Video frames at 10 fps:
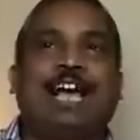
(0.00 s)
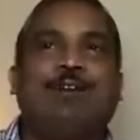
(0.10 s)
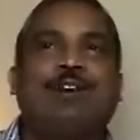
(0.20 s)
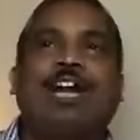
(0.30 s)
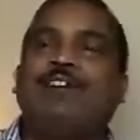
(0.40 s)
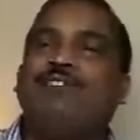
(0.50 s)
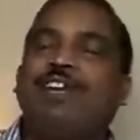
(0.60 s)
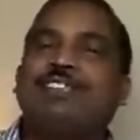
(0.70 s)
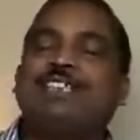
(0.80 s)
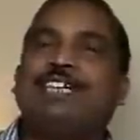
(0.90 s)
aconite
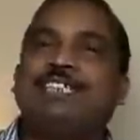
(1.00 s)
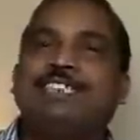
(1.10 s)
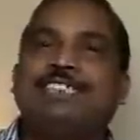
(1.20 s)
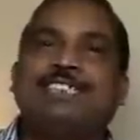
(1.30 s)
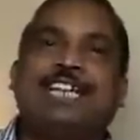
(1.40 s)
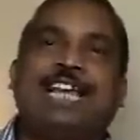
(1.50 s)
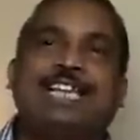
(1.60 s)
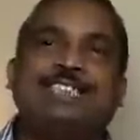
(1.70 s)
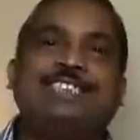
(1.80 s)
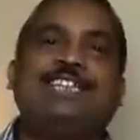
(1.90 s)
feels that disease is
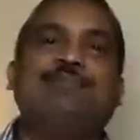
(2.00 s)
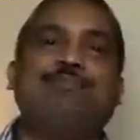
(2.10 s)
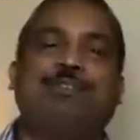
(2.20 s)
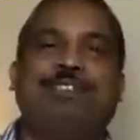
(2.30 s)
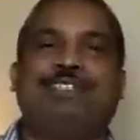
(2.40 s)
like a sheep,